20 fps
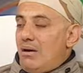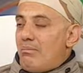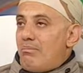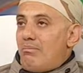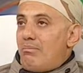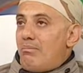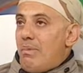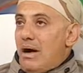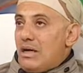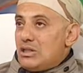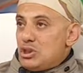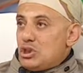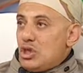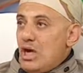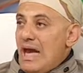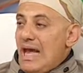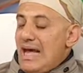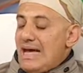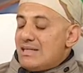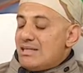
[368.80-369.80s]
by
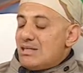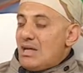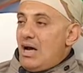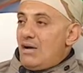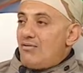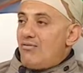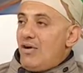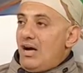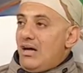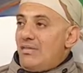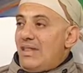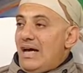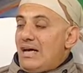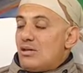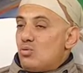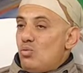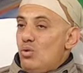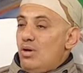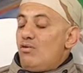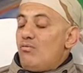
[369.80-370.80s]
chance, I found
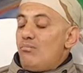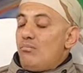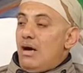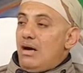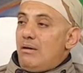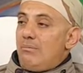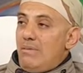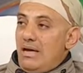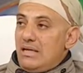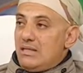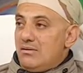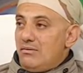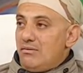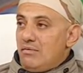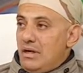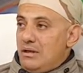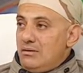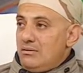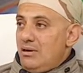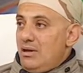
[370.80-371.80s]
that one of my best
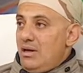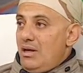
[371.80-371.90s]
friend,